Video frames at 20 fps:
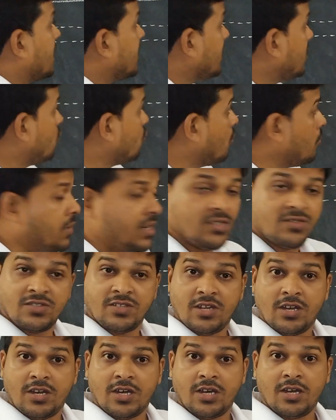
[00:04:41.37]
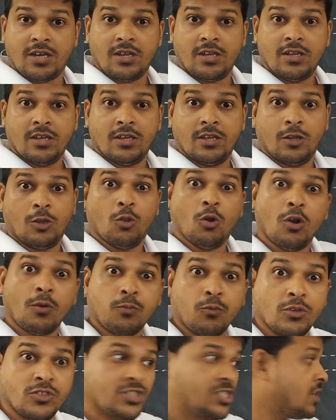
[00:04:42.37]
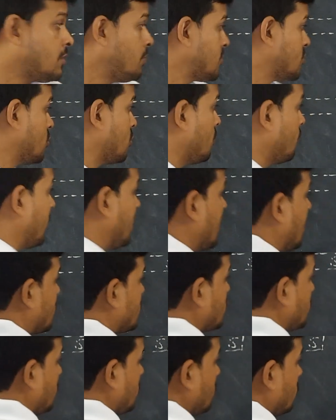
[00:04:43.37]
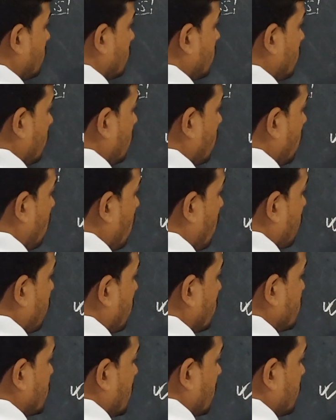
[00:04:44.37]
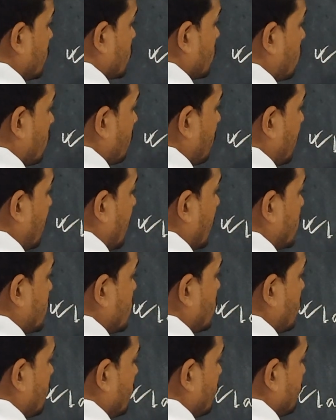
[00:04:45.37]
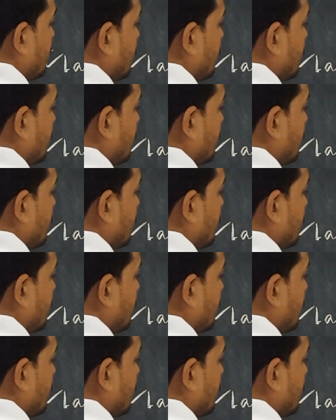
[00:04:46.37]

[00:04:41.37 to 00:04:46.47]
and it obeys the law of conservation of energy. Law of conservation of energy.